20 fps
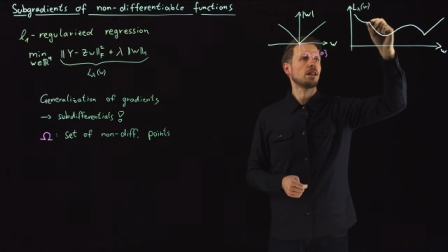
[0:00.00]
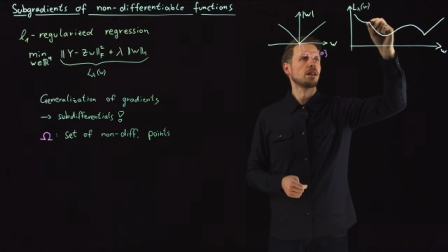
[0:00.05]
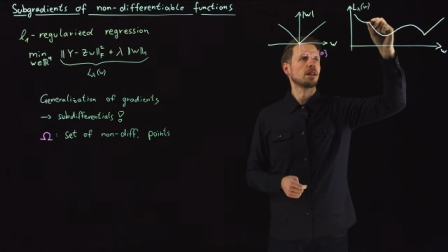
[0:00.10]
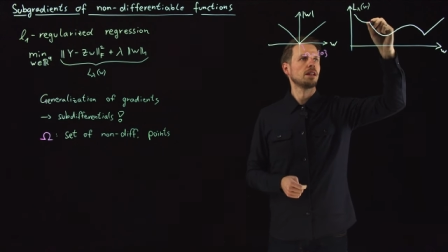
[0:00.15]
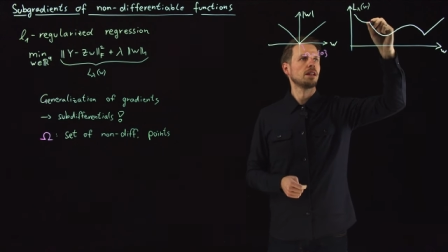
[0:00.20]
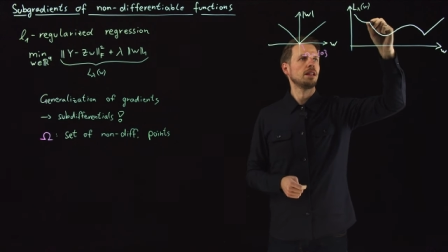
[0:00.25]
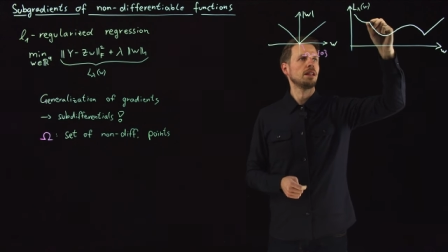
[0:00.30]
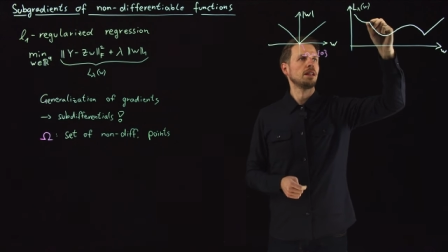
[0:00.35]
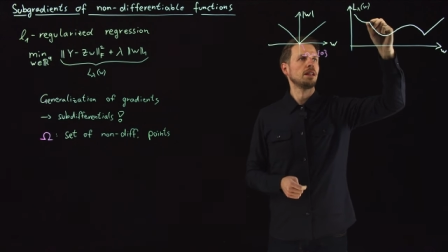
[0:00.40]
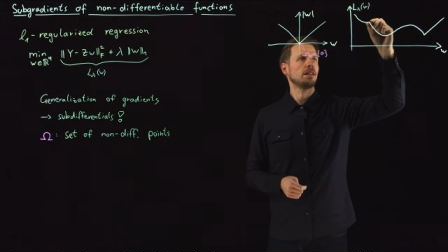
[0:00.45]

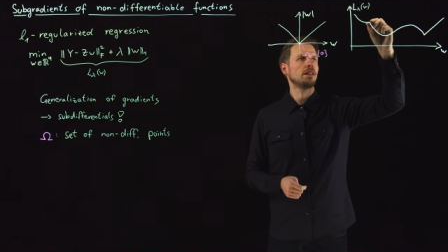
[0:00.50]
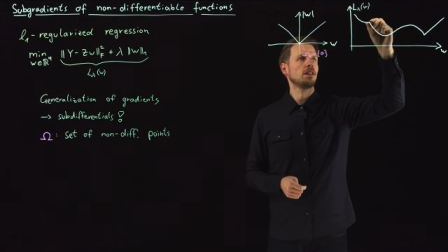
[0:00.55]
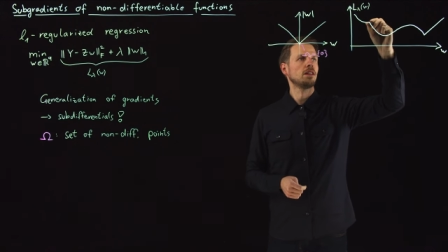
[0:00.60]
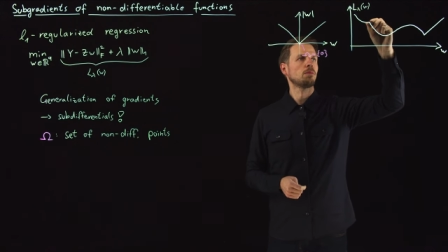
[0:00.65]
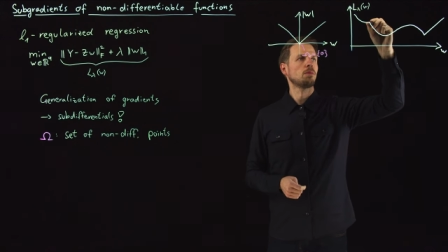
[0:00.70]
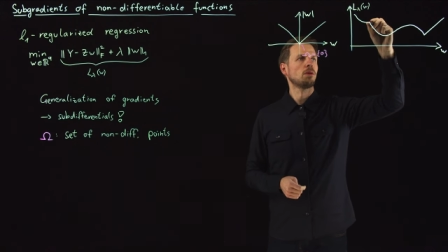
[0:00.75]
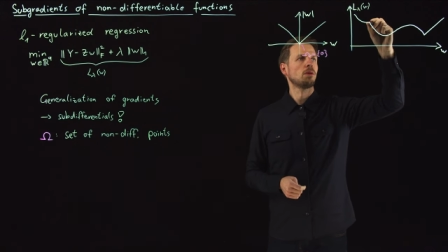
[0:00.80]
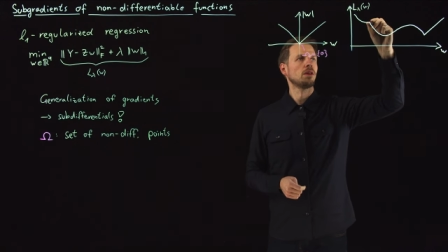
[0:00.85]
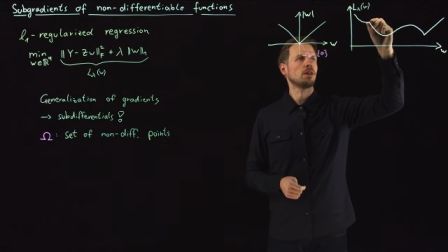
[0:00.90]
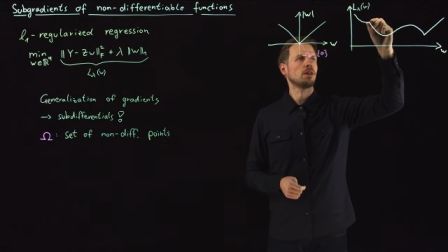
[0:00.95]
Clearly this
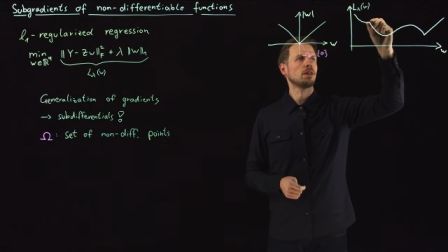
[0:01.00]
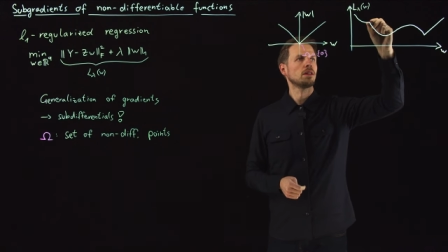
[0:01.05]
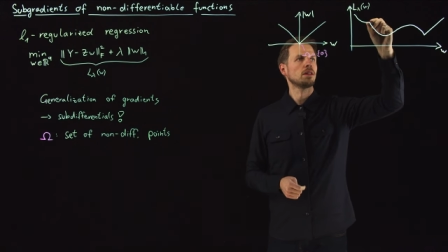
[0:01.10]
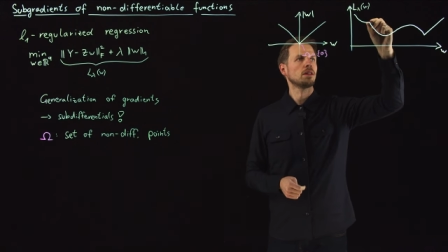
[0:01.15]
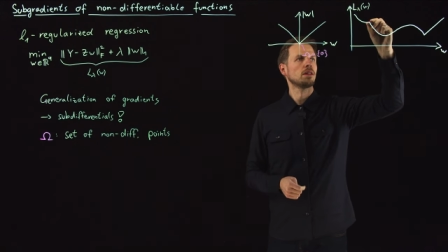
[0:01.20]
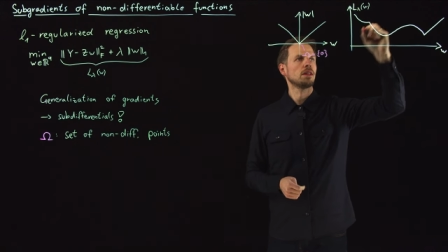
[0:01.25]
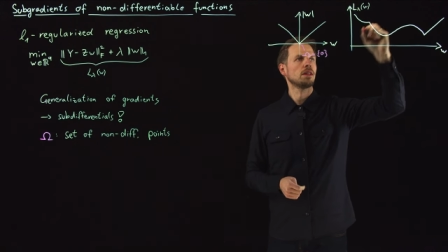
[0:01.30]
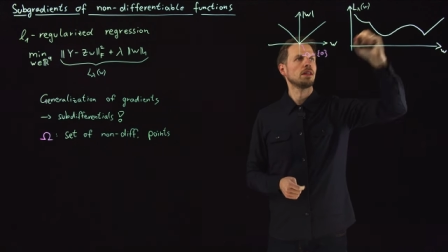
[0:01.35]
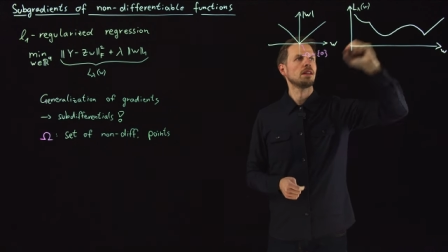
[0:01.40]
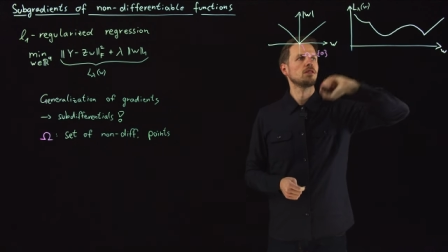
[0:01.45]
point
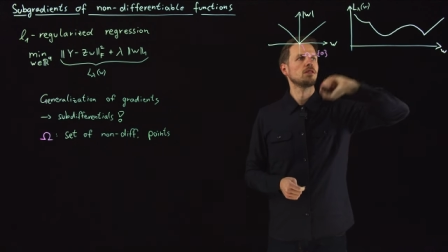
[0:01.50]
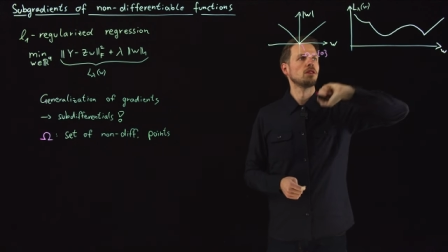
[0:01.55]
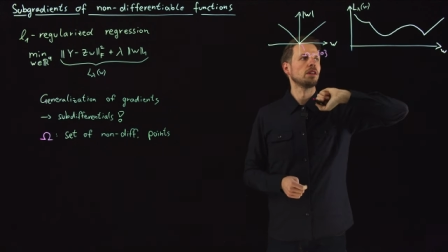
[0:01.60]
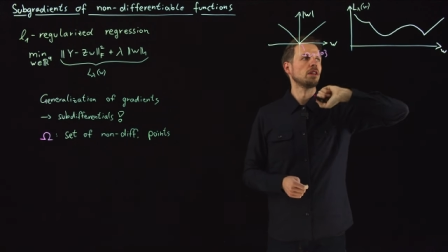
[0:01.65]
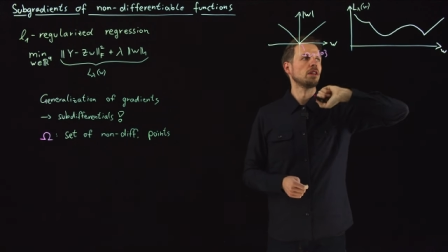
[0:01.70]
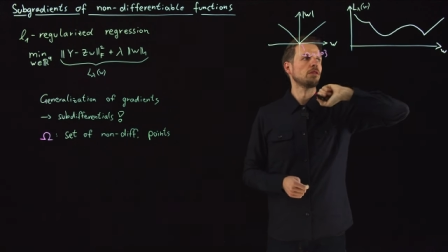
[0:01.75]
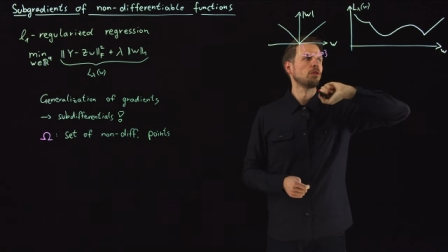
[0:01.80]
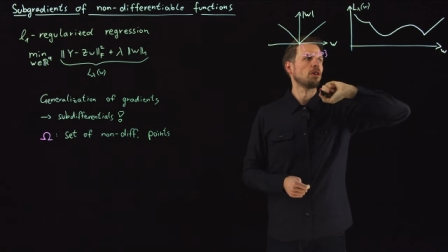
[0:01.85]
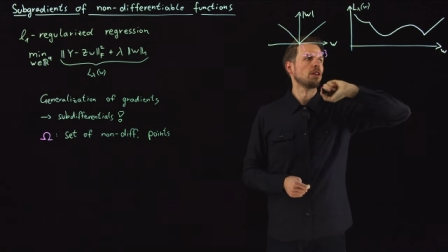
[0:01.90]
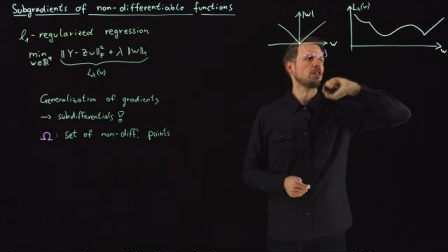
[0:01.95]
is
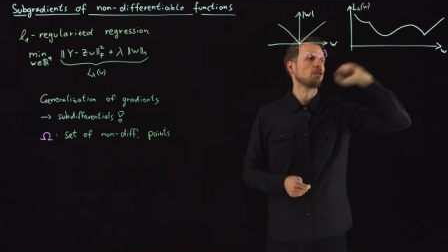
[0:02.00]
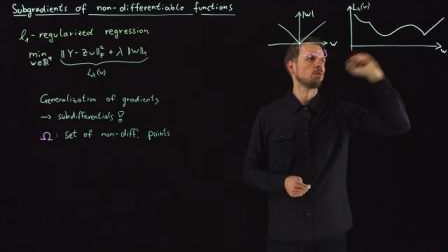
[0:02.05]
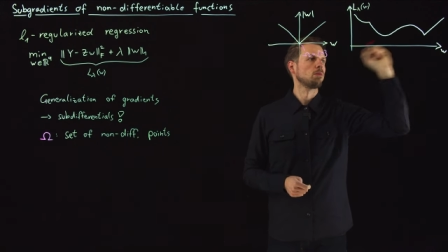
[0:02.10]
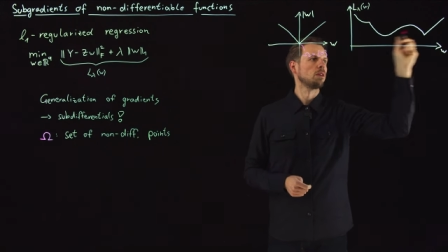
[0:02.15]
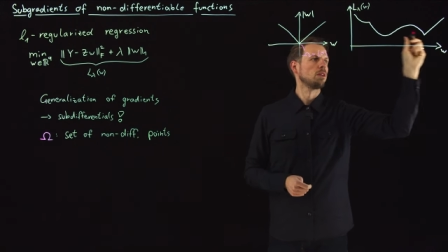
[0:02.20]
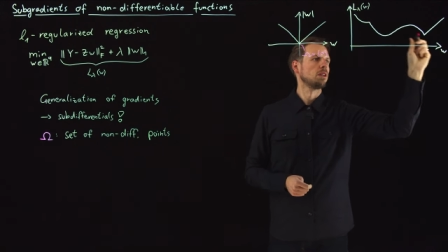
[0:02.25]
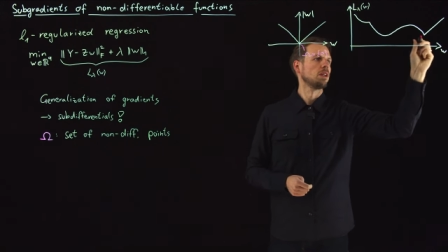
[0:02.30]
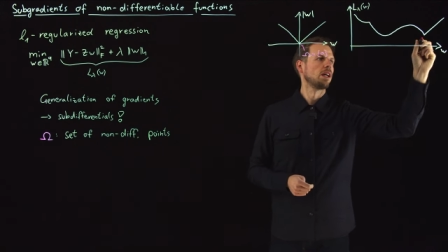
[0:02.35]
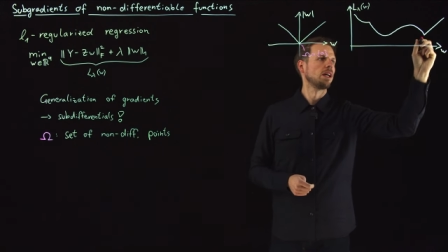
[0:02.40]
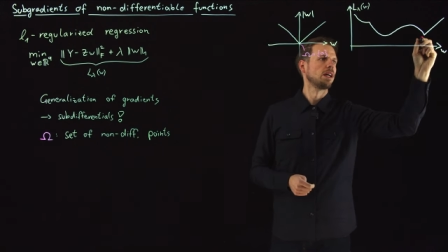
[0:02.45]

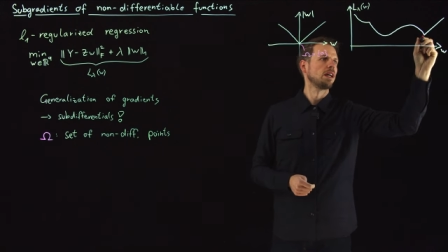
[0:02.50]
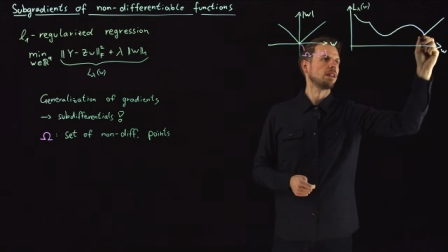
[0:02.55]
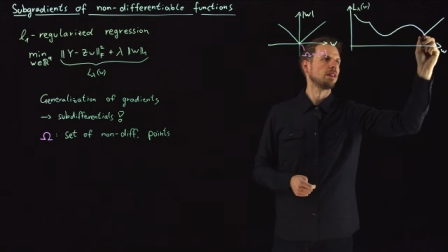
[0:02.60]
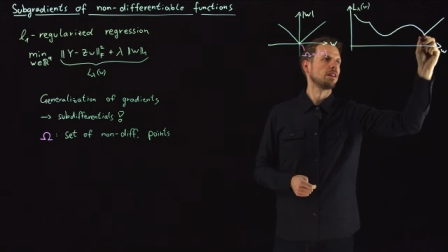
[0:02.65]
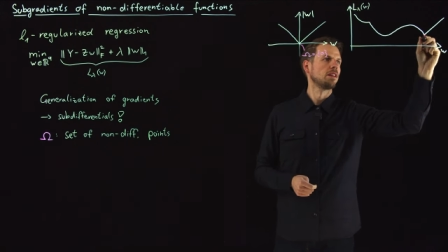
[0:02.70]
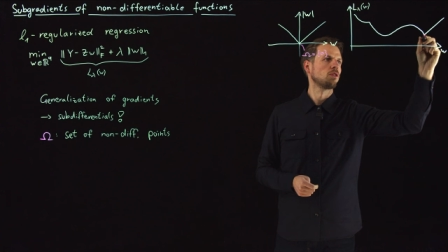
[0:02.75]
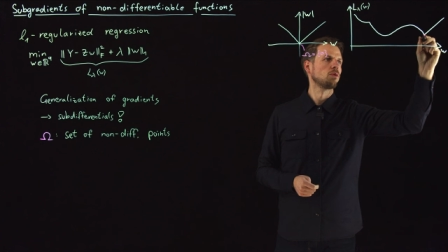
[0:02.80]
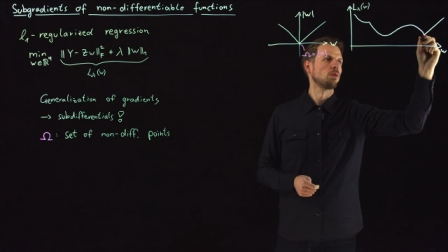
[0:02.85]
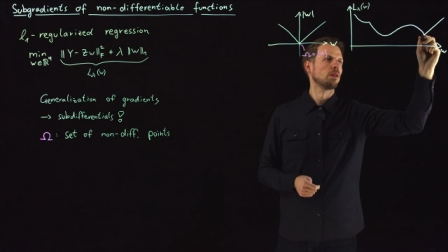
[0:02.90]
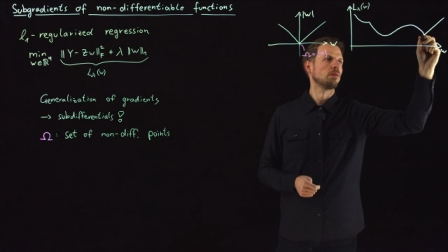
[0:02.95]
non-differentiable and
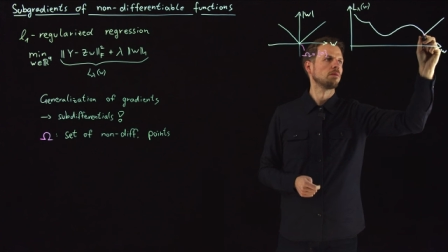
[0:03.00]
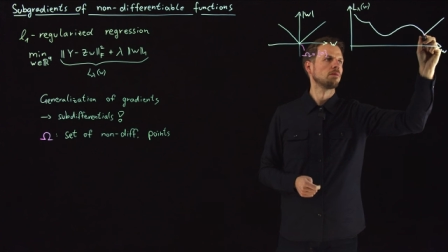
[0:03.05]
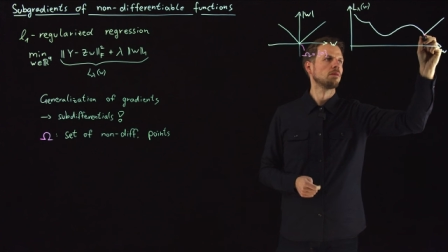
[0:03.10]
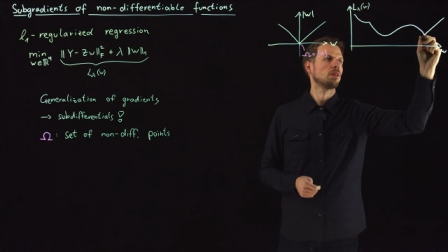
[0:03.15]
this one.